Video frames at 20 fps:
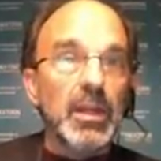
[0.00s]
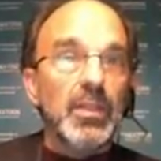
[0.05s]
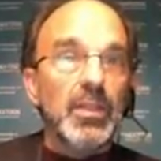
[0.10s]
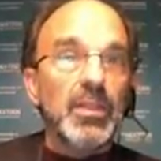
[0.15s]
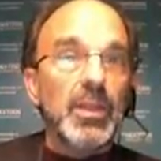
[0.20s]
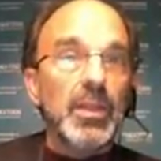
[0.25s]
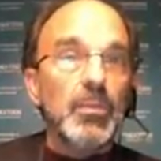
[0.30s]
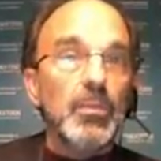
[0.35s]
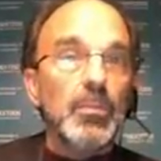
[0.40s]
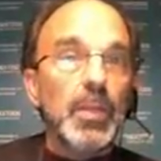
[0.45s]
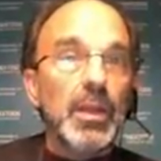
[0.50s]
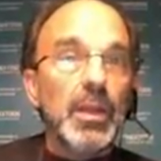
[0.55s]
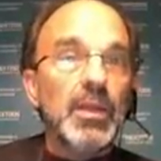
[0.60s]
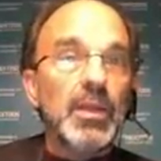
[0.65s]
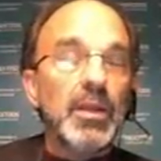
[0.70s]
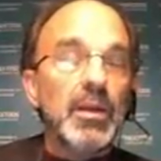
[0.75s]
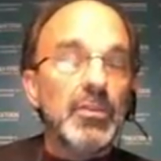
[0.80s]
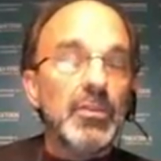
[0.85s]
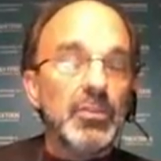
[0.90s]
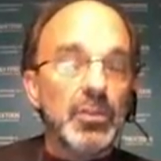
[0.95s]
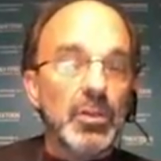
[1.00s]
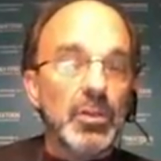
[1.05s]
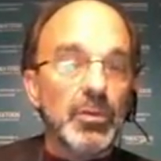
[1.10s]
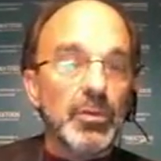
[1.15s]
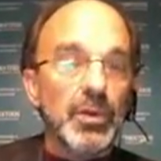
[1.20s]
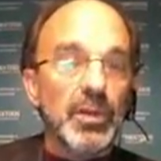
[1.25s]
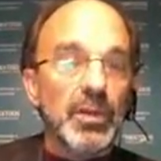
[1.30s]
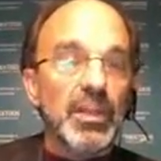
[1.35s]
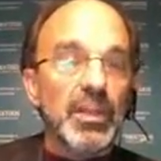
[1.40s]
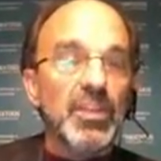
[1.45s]
that many
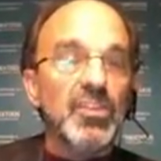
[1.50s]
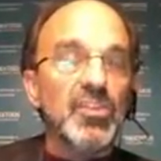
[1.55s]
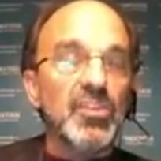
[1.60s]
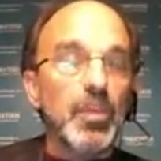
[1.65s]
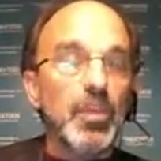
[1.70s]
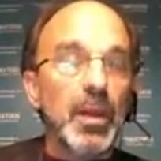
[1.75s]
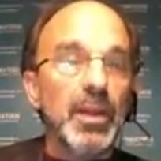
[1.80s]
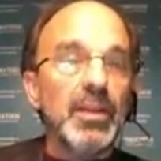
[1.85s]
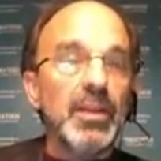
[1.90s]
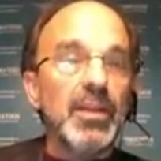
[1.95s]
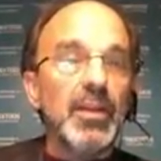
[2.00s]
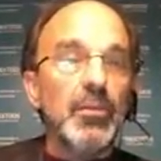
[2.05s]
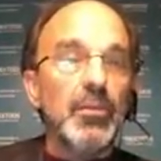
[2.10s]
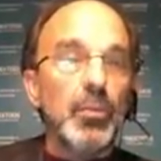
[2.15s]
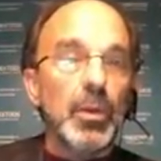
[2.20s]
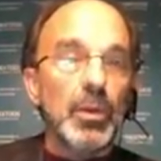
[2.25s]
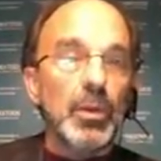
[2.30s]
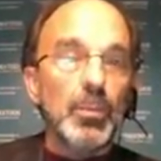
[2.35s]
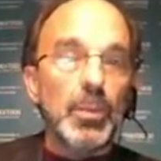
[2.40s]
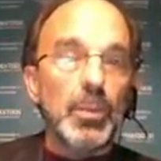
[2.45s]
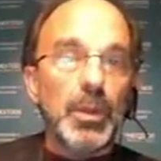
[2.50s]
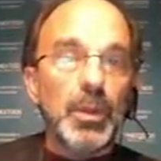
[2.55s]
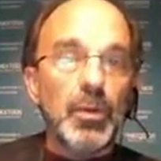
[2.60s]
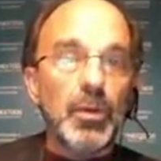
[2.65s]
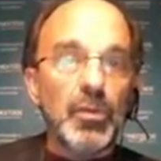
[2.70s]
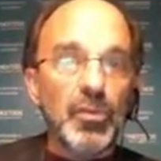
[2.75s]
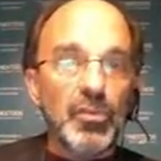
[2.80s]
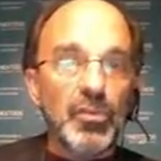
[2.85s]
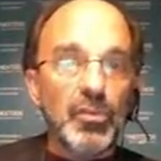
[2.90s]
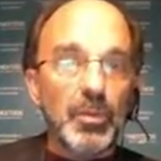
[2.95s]
children, in spite of what
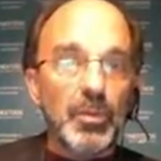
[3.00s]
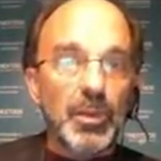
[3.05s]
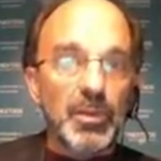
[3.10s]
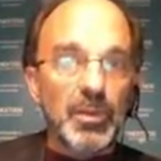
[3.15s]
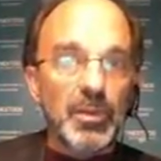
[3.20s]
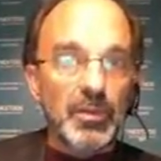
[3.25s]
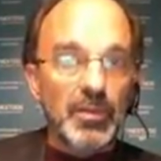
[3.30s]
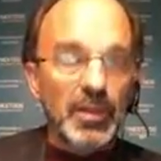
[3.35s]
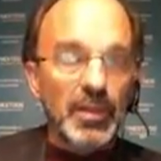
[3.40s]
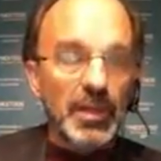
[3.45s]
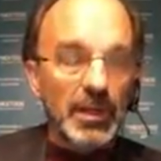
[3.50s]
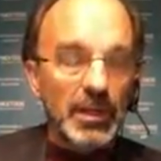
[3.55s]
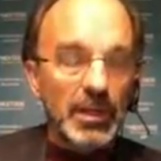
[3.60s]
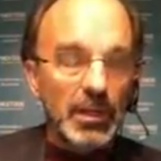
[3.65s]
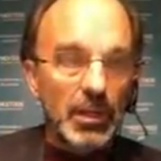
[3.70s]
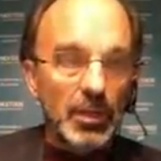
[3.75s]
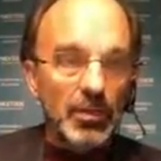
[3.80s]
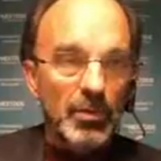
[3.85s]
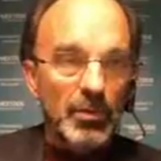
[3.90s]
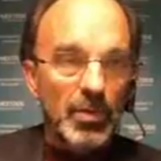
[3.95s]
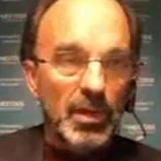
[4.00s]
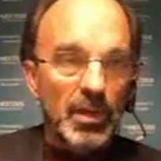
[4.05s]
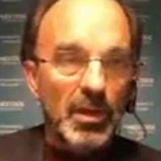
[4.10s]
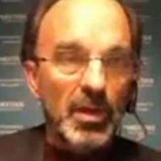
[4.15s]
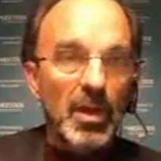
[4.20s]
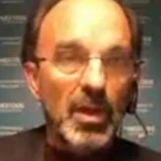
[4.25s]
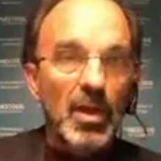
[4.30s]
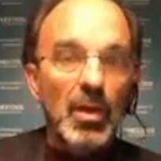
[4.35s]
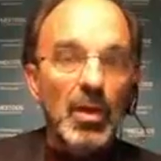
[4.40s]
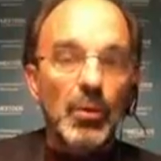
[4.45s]
appears to be living in a country
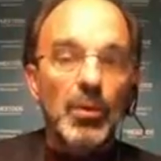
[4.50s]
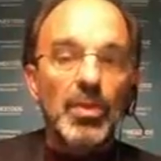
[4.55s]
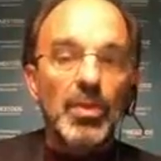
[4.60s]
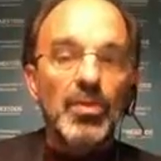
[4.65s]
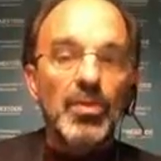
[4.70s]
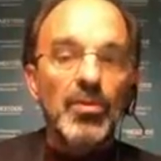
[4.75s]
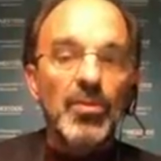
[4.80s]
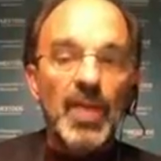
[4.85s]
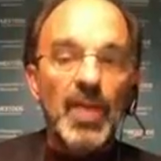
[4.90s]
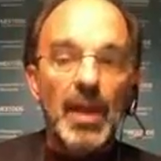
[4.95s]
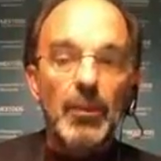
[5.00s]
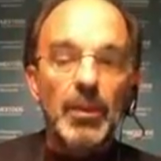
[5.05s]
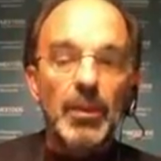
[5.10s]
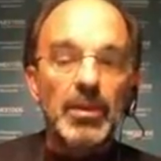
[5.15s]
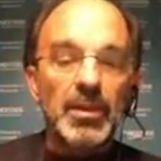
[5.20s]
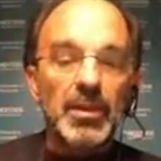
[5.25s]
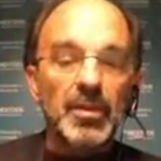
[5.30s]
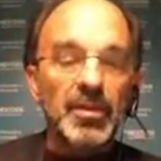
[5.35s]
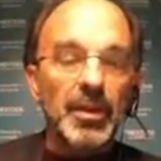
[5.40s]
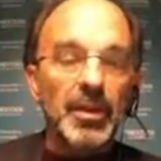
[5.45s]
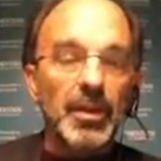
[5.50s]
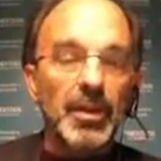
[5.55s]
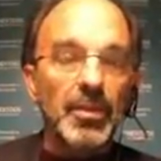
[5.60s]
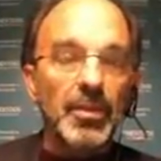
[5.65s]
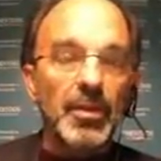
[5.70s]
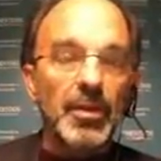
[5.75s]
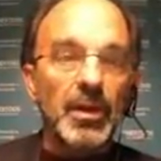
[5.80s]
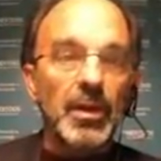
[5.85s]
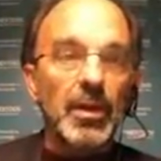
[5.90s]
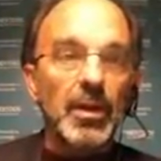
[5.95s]
with fabulous health
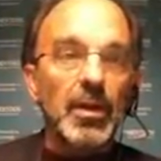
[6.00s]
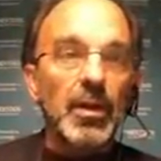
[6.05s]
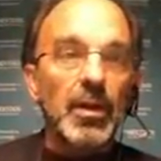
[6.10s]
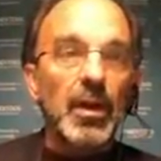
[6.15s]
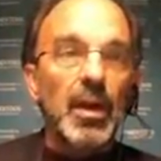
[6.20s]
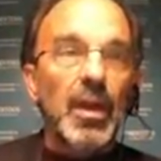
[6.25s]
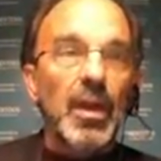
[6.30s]
care,